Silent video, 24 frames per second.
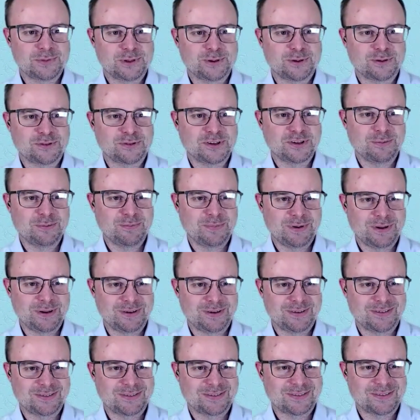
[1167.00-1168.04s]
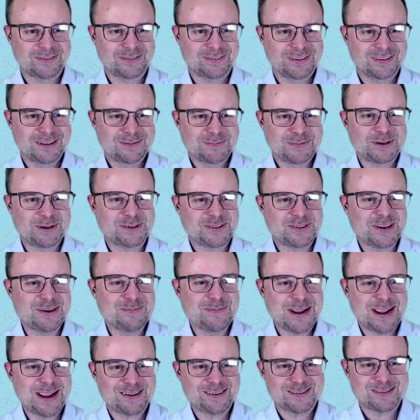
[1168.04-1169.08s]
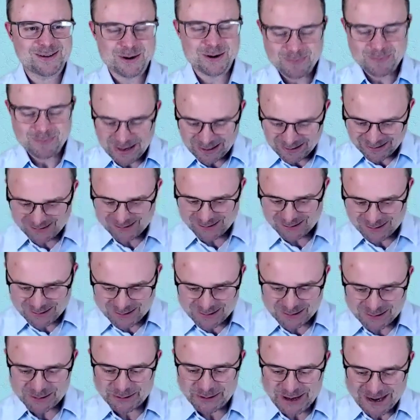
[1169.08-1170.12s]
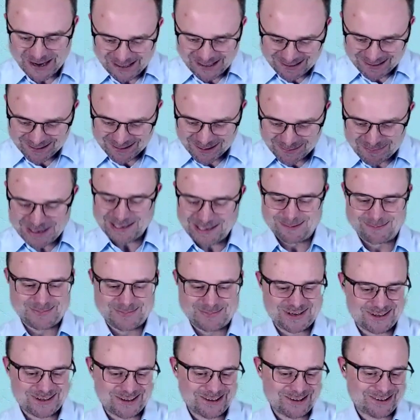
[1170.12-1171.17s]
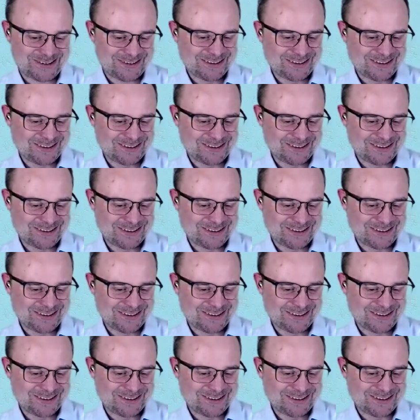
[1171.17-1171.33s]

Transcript: Because Tim had so much to write in the middle part.